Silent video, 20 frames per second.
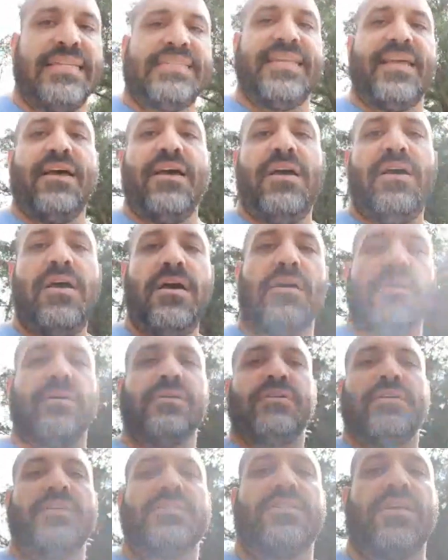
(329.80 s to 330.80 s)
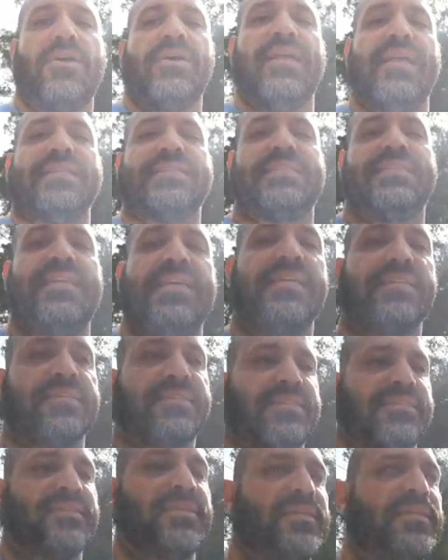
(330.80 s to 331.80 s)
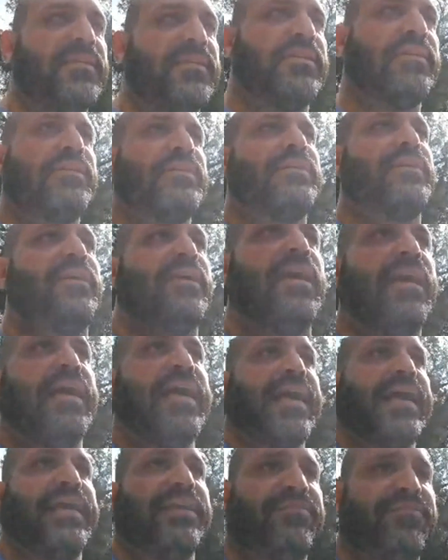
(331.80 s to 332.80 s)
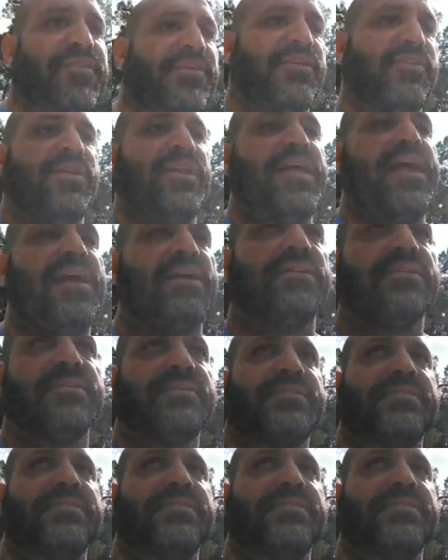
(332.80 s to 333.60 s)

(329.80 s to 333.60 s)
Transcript: I said, oh, so it exists. I got to figure it out.